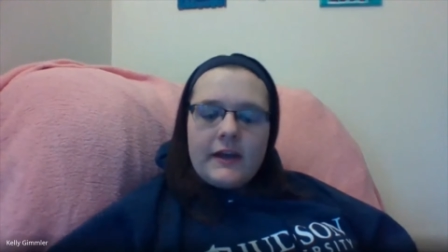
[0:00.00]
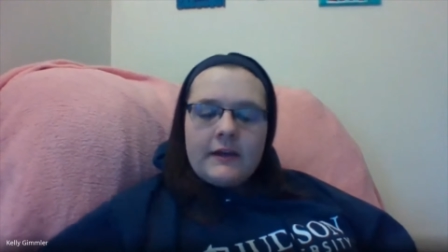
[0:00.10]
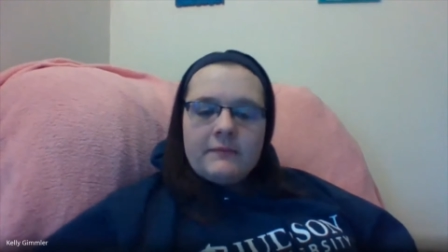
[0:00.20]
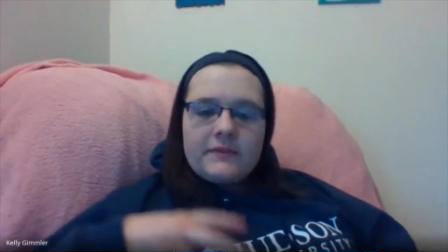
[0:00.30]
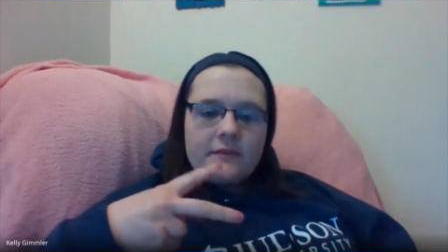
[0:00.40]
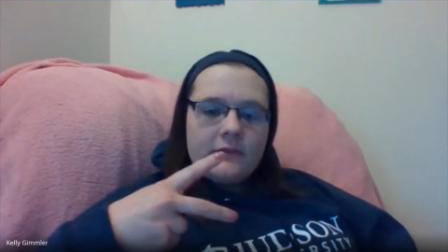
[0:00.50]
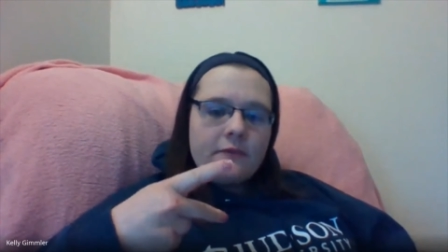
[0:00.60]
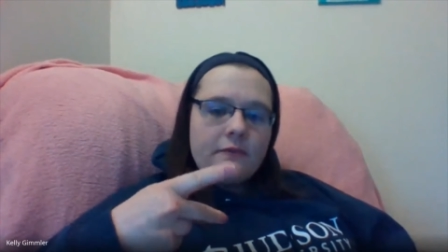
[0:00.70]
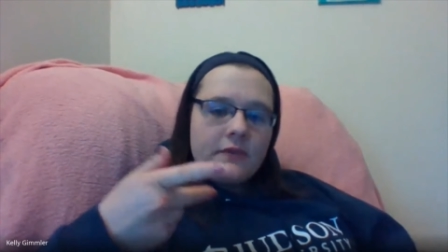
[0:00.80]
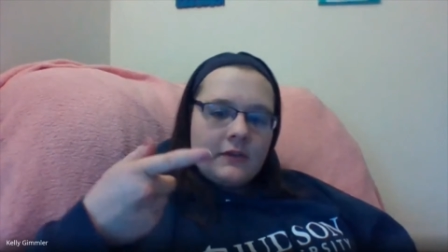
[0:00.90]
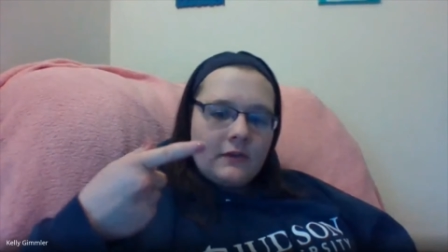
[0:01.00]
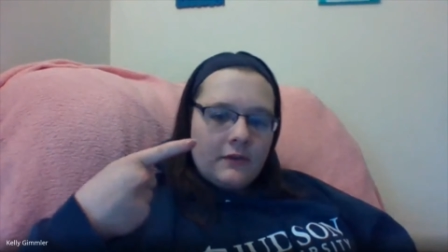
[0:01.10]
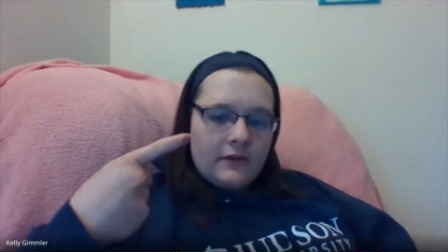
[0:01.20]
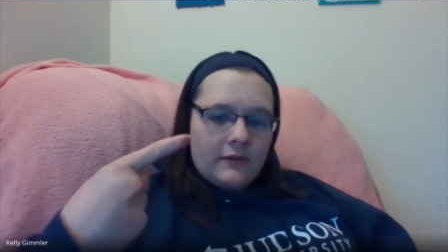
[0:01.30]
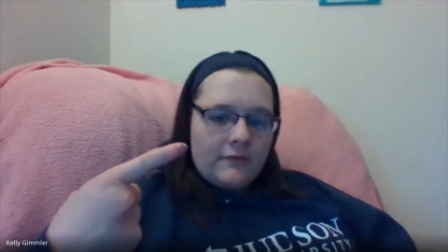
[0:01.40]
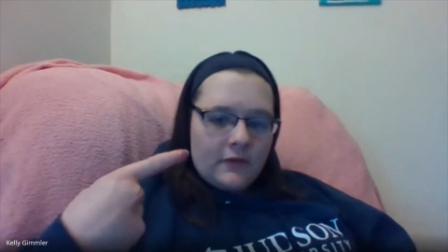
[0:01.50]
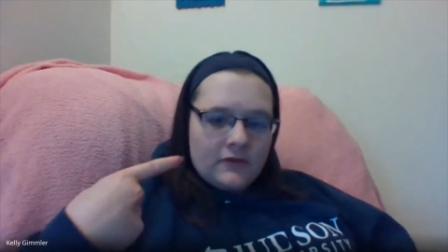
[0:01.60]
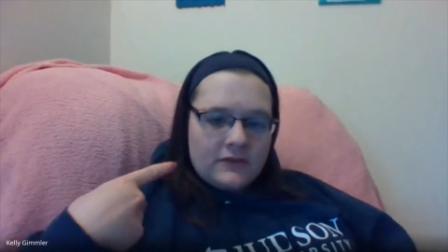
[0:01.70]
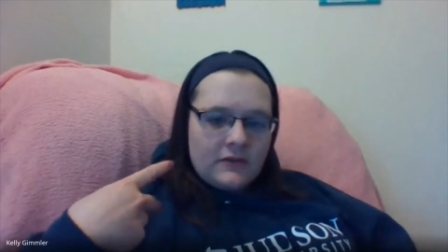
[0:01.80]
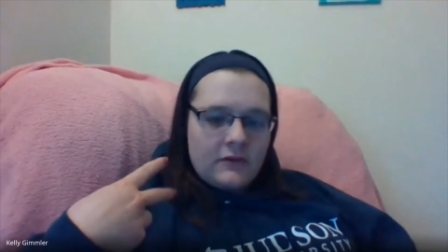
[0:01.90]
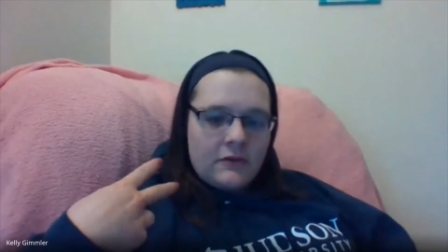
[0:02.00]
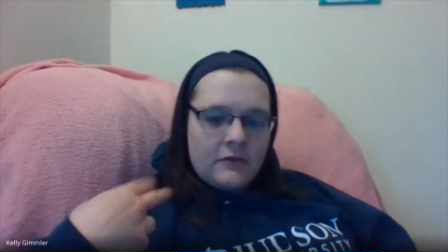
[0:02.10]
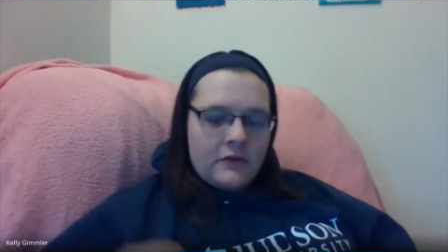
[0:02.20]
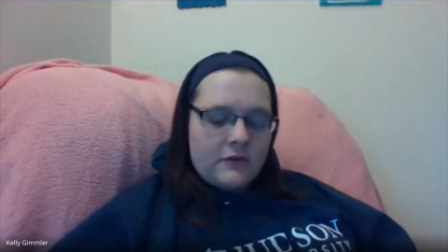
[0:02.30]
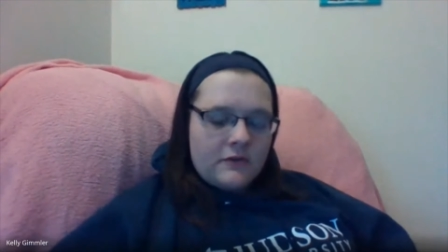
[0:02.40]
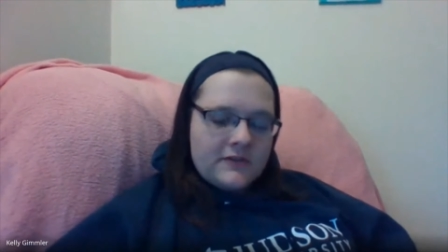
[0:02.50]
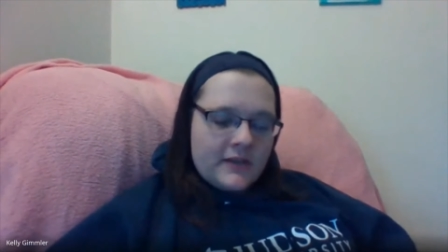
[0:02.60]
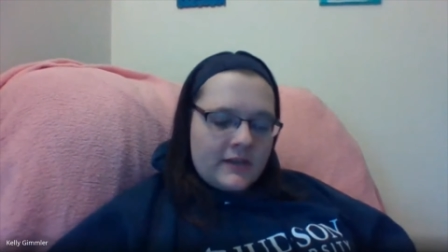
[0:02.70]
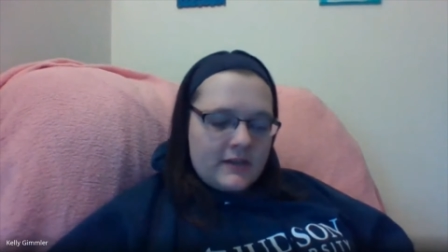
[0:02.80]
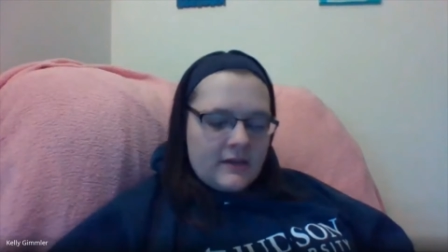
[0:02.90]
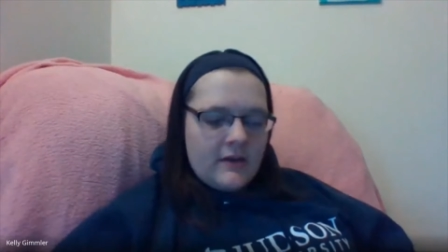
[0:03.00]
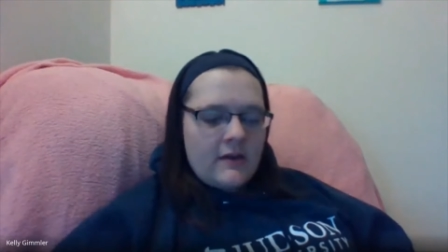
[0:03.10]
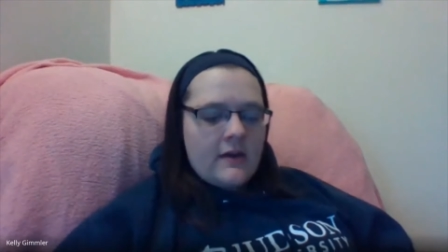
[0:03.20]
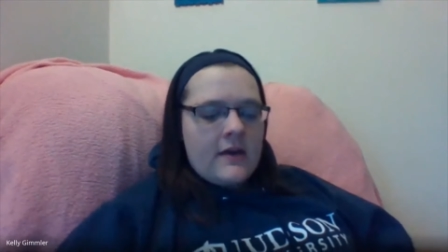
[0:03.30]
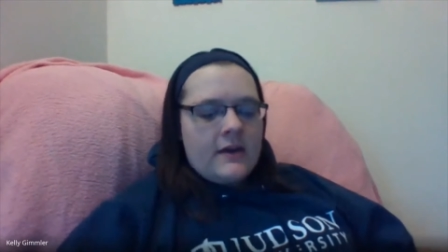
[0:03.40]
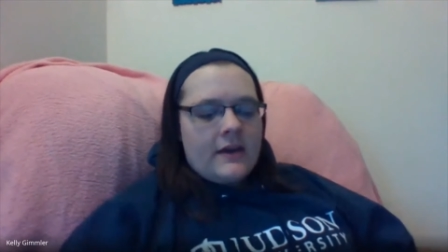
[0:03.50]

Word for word: Um, so, you know, either the first year cohort or the second year,